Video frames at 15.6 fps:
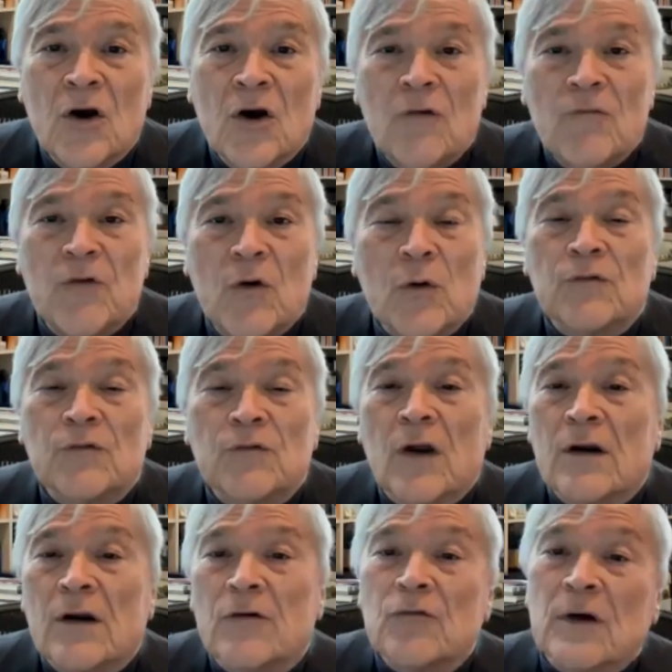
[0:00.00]
focused
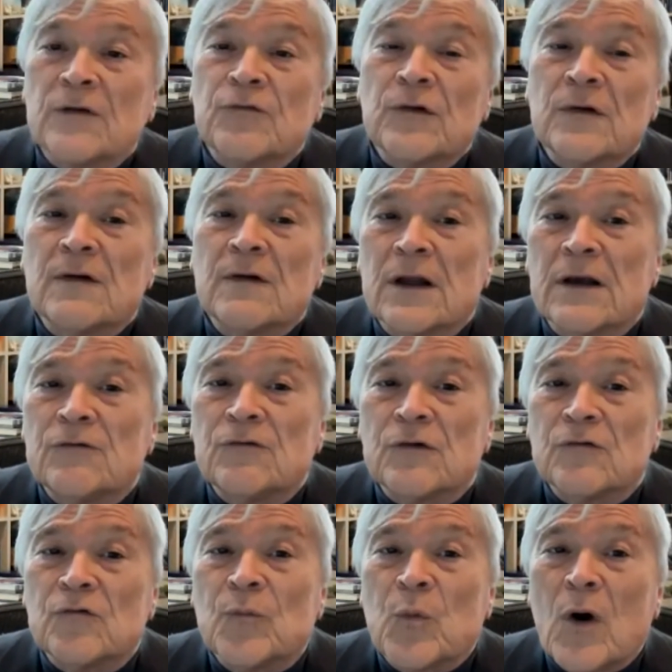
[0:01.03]
on addressing the
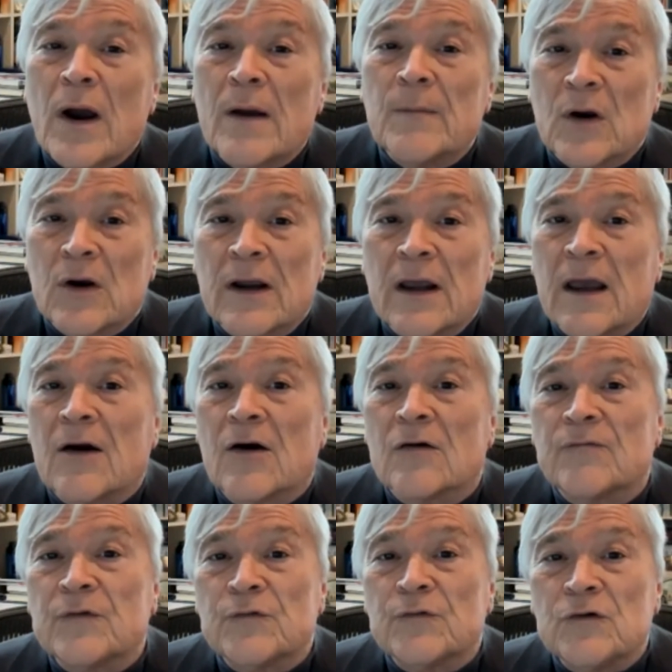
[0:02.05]
nation's primary care
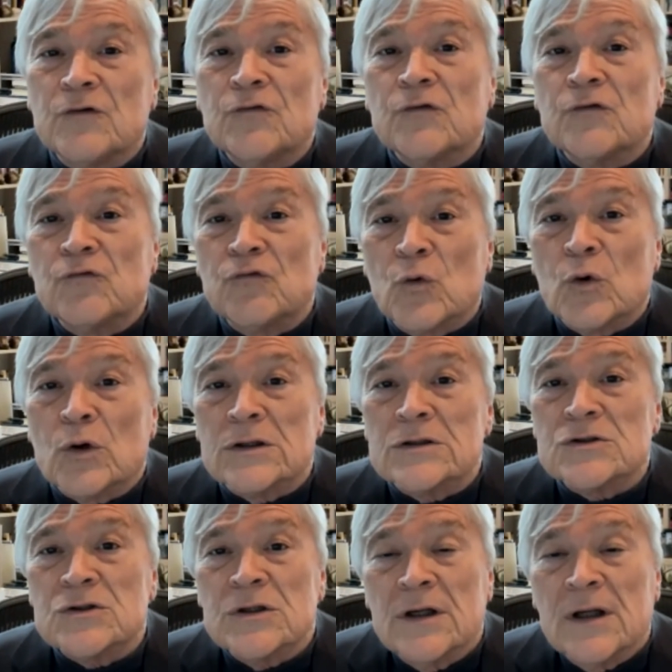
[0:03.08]
physician
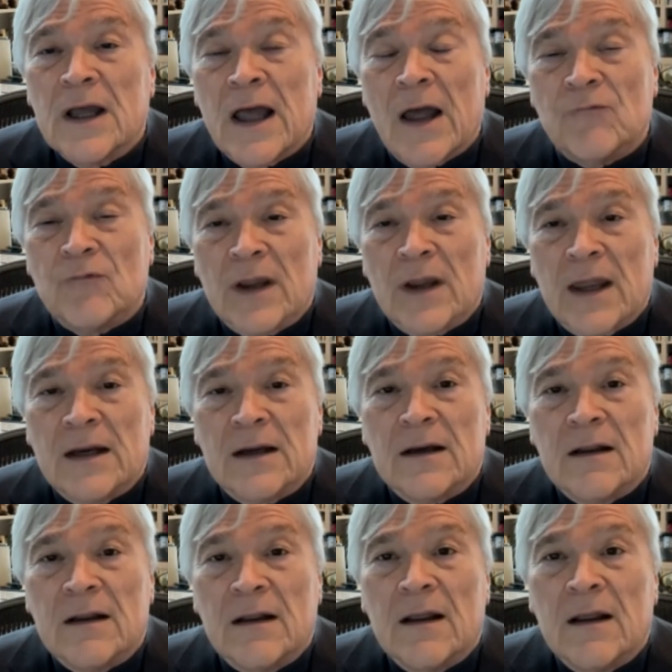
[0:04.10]
shortage and related
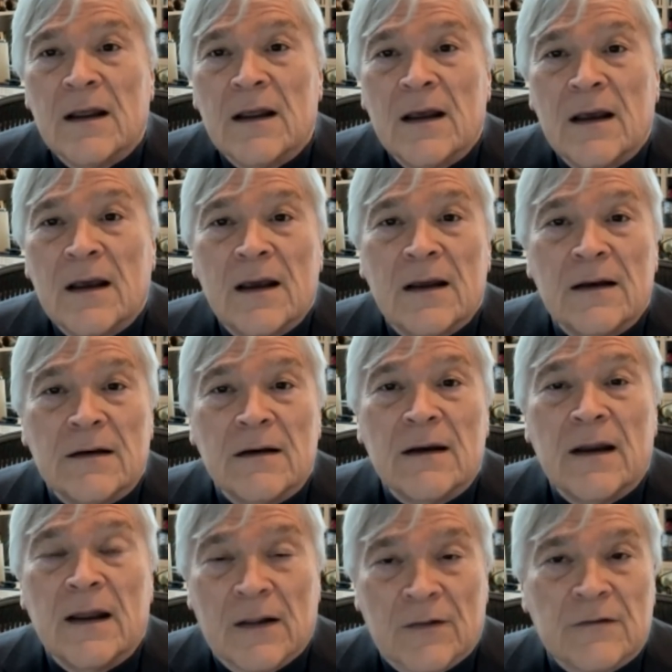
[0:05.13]

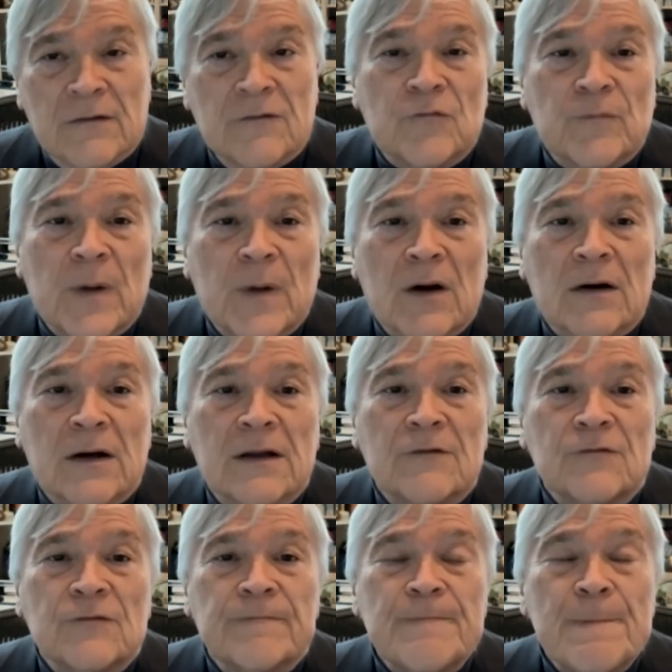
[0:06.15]
health
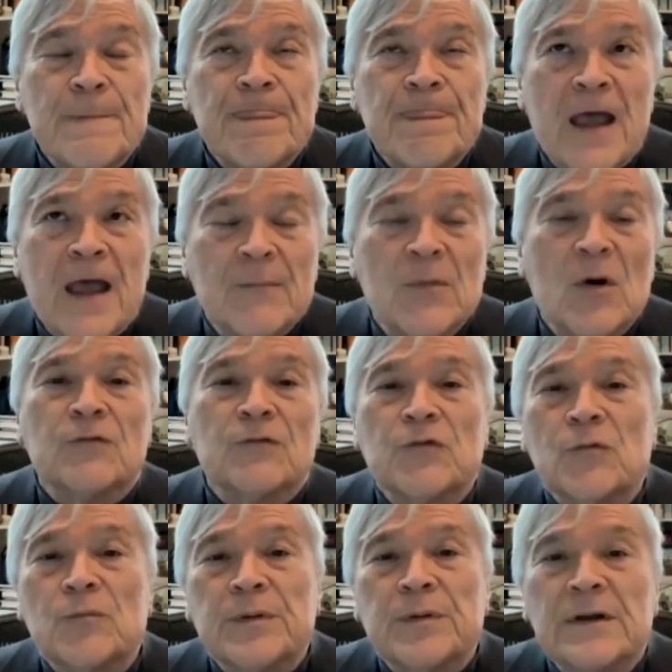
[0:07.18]
disparities. I'm
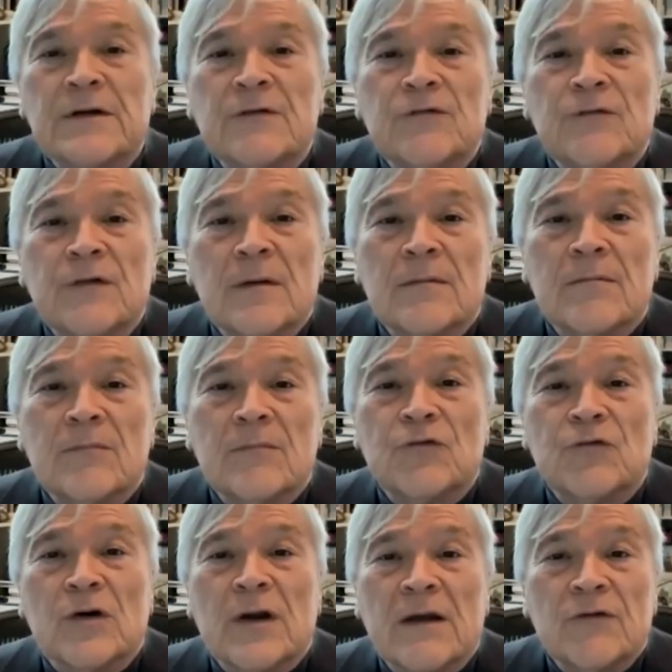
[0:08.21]
also pleased that
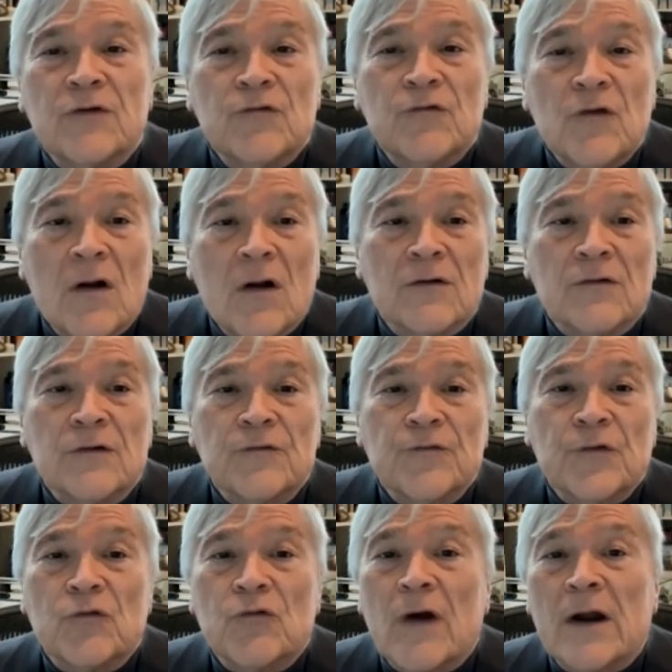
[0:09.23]
Mr. David Saunders,
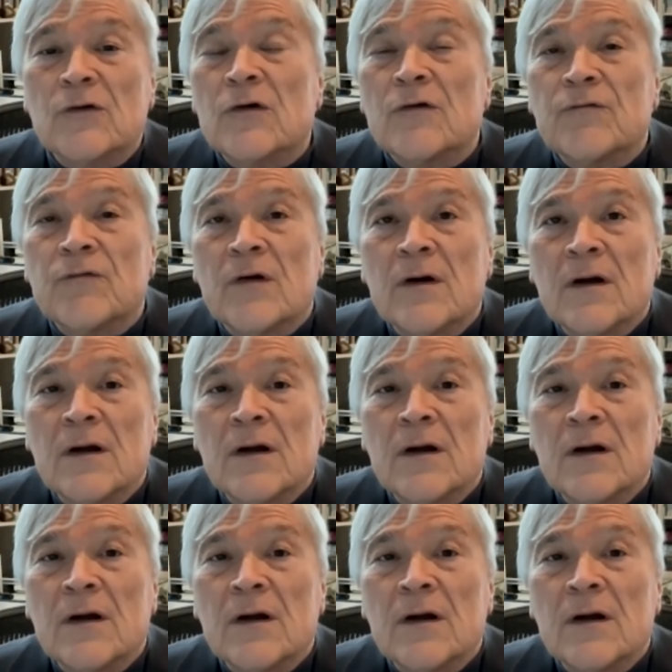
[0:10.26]
the director of